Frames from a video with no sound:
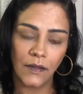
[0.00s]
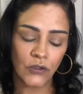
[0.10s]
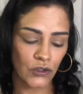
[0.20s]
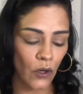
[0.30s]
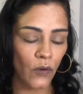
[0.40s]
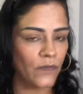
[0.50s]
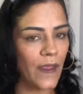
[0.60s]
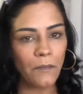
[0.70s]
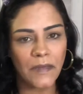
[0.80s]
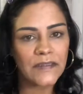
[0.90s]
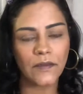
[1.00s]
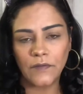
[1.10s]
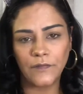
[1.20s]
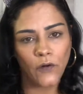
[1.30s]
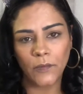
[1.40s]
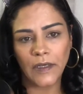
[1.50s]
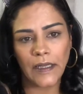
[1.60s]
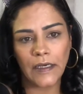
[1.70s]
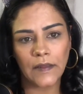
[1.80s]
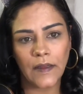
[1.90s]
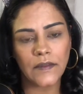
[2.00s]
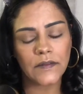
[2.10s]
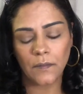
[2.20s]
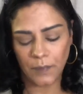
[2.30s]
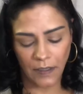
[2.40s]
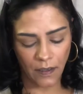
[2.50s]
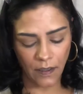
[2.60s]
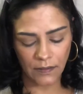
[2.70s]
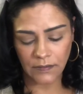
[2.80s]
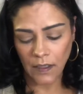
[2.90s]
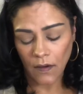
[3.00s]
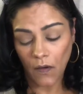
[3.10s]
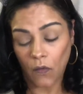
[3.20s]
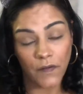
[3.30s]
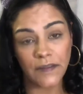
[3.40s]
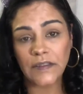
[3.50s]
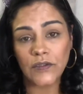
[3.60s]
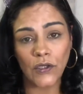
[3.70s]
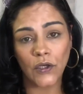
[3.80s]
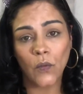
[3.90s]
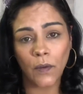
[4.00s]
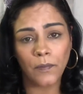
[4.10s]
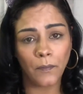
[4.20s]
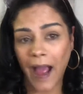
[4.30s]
so they must have reformulated this because, or this is a new one.